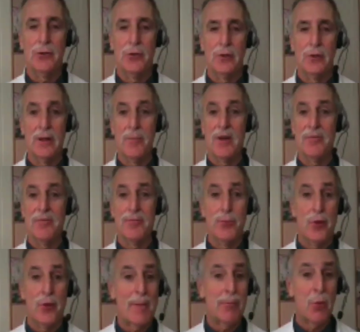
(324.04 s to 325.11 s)
We'll get into a little
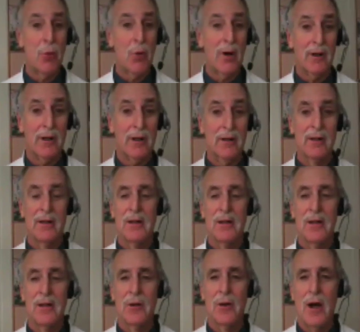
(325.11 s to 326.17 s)
bit of prep work.
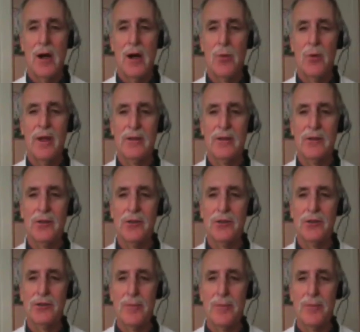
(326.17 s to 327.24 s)
Uh, we'll get
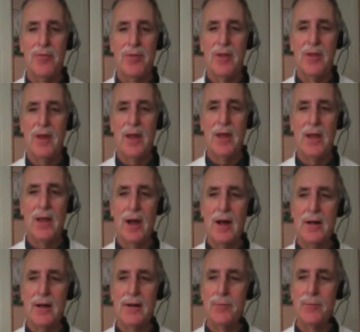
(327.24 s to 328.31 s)
into some of
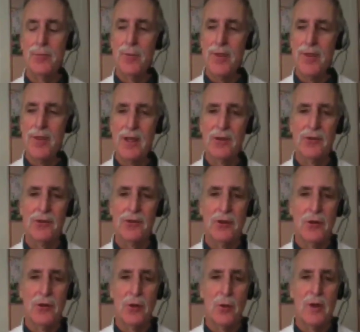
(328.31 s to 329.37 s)
the uh,
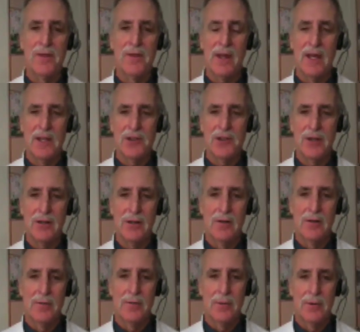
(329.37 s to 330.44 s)
things to do in the
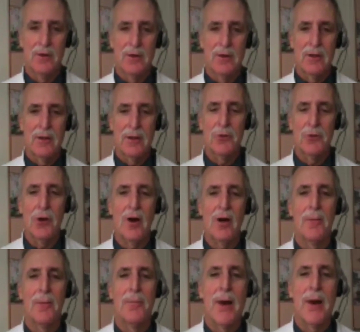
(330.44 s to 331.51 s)
kitchen.
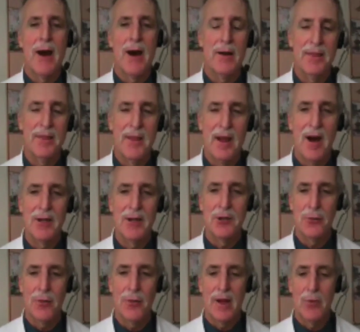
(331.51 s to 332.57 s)
Then we'll talk about
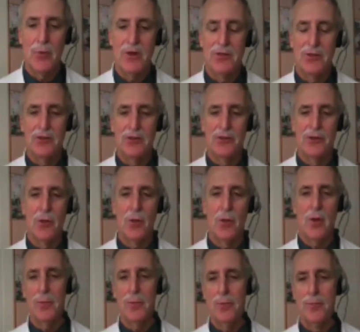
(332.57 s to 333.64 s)
the entree, which
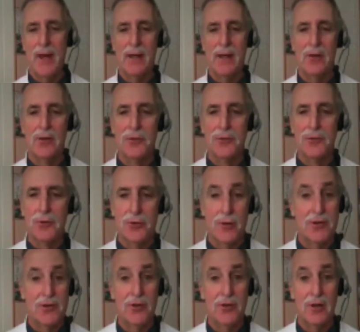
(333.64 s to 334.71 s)
is your Medical
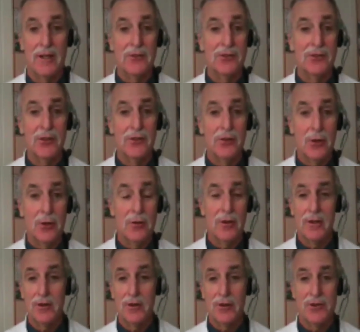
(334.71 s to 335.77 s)
Nutritional
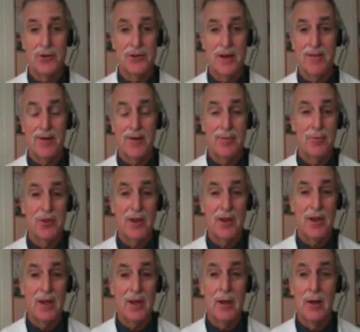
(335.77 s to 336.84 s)
Institute and your Chef
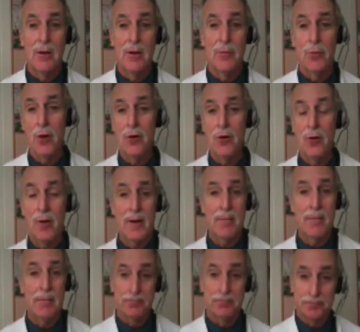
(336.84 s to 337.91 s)
MD
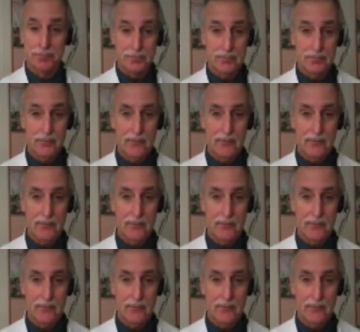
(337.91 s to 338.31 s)
program.